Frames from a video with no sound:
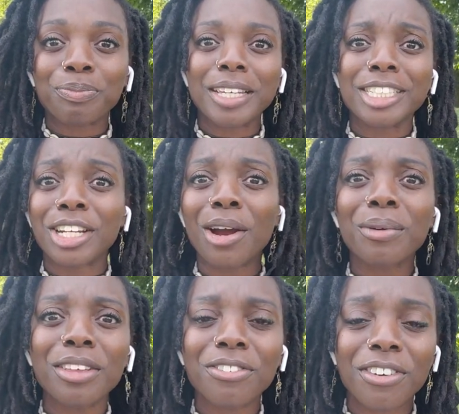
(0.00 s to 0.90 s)
share
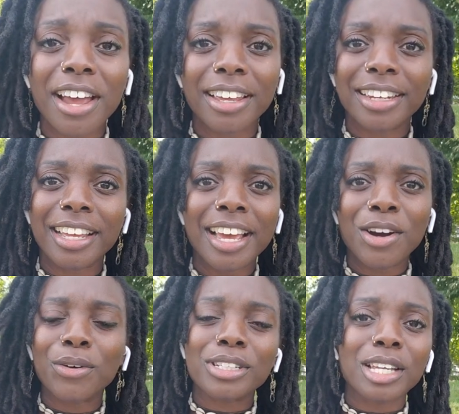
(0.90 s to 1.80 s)
with a friend
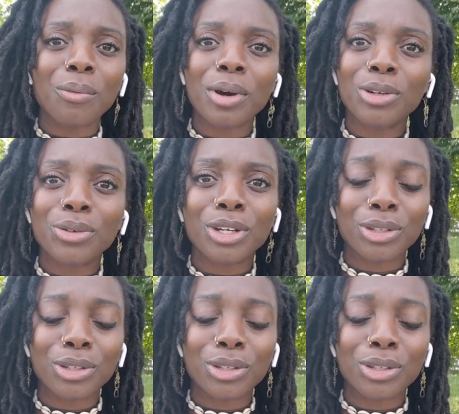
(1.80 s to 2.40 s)
or someone who could